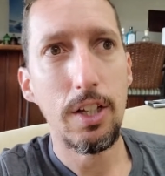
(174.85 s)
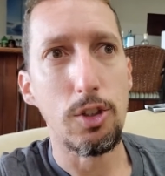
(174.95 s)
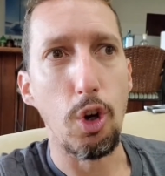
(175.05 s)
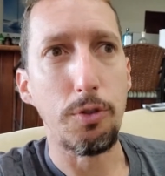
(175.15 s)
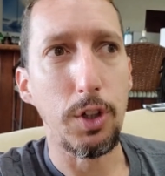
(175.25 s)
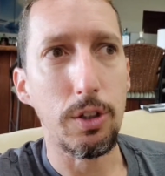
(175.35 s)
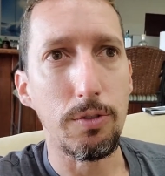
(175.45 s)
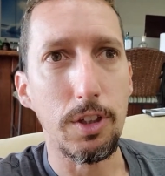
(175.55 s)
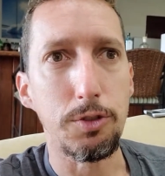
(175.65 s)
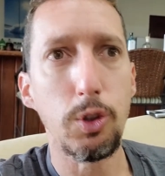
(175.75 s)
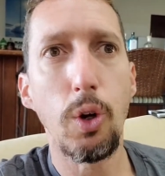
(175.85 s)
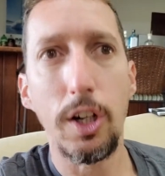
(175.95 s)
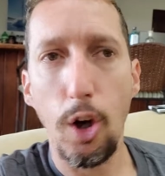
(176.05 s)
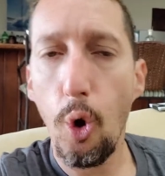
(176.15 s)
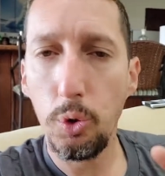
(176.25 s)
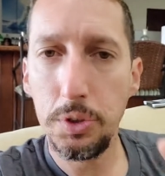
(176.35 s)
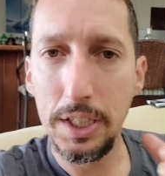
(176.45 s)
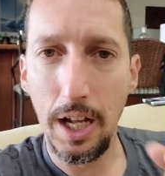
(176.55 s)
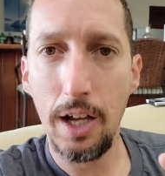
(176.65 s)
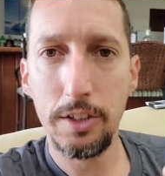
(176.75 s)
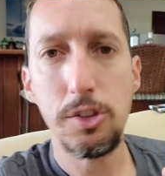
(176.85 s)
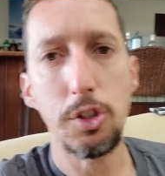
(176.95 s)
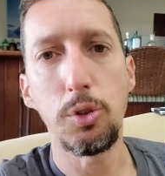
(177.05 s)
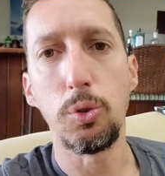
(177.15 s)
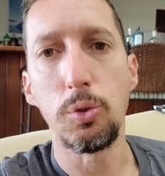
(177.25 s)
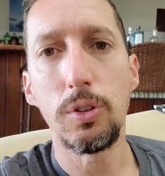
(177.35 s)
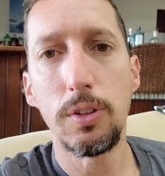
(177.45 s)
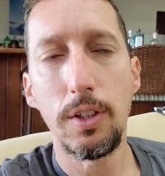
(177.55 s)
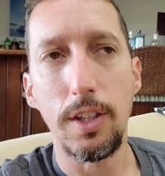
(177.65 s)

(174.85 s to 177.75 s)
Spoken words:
So if you are holding on to